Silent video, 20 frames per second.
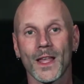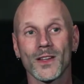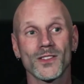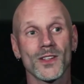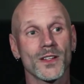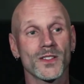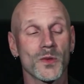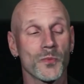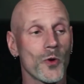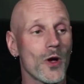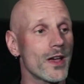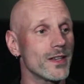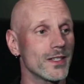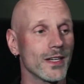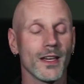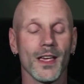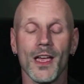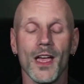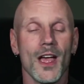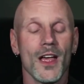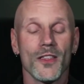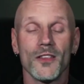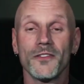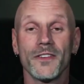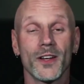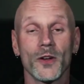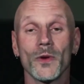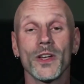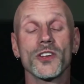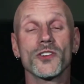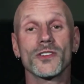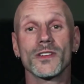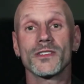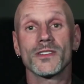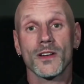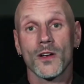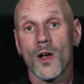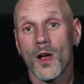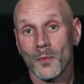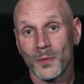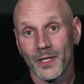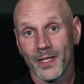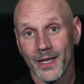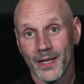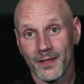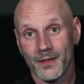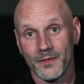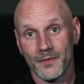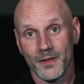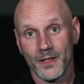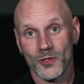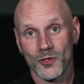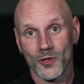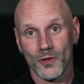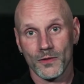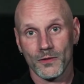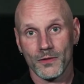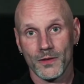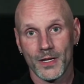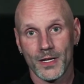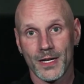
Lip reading: It's not surprising. The Federation is a complicated feature,